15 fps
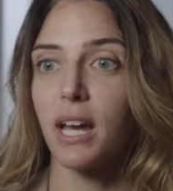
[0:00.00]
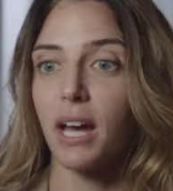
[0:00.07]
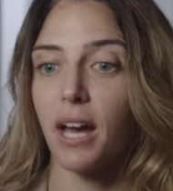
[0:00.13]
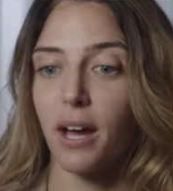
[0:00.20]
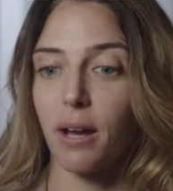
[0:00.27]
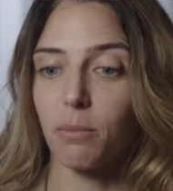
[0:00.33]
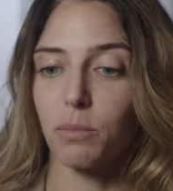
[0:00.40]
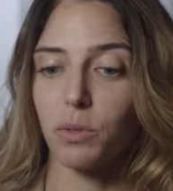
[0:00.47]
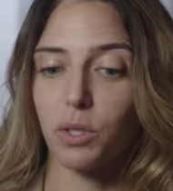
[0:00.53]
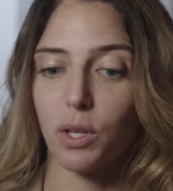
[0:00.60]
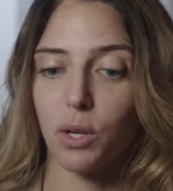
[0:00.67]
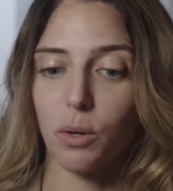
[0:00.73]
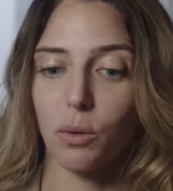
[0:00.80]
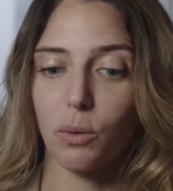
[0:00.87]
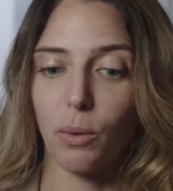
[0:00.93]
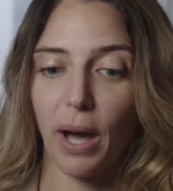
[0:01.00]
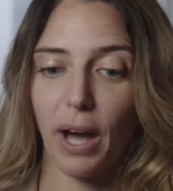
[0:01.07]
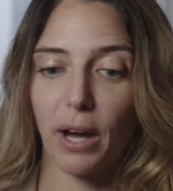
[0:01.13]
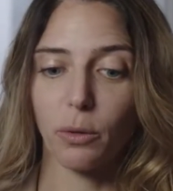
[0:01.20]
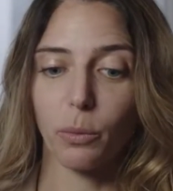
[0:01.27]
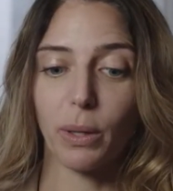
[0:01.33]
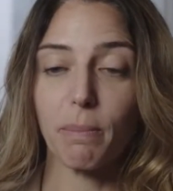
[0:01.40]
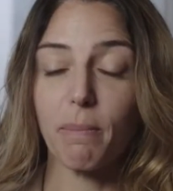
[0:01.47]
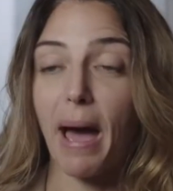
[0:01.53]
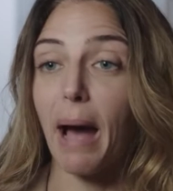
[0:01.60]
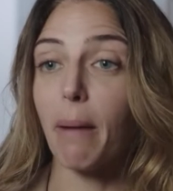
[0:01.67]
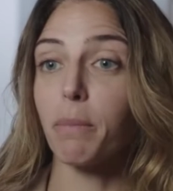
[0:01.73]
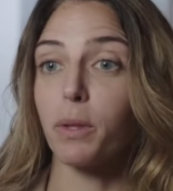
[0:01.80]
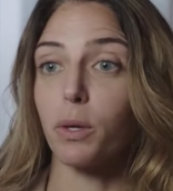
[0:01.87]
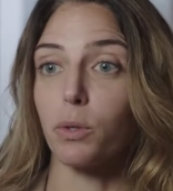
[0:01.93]
um, so, how do we
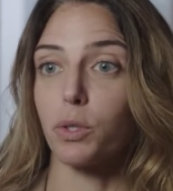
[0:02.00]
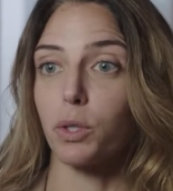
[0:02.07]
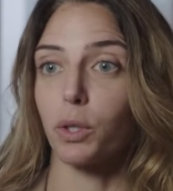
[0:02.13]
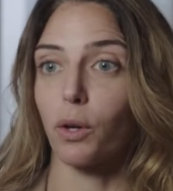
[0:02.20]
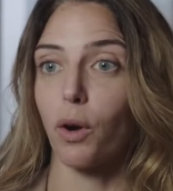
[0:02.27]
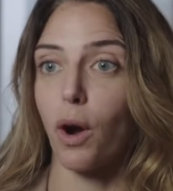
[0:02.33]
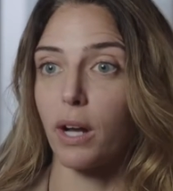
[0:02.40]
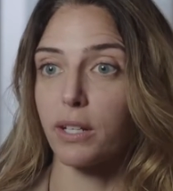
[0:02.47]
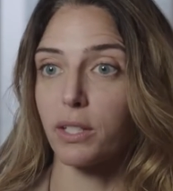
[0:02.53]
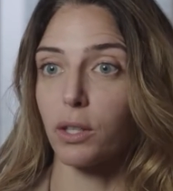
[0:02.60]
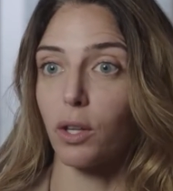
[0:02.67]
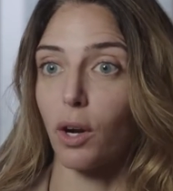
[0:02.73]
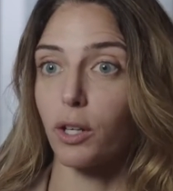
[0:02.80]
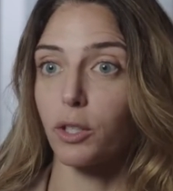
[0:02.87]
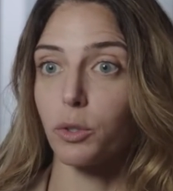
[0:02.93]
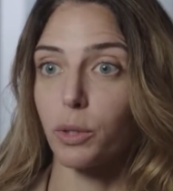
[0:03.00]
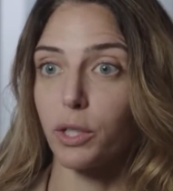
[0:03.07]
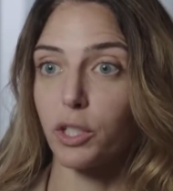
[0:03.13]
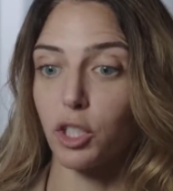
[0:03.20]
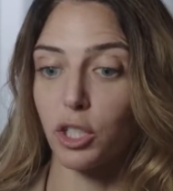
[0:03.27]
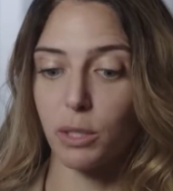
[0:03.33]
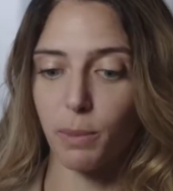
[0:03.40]
map those across large regions,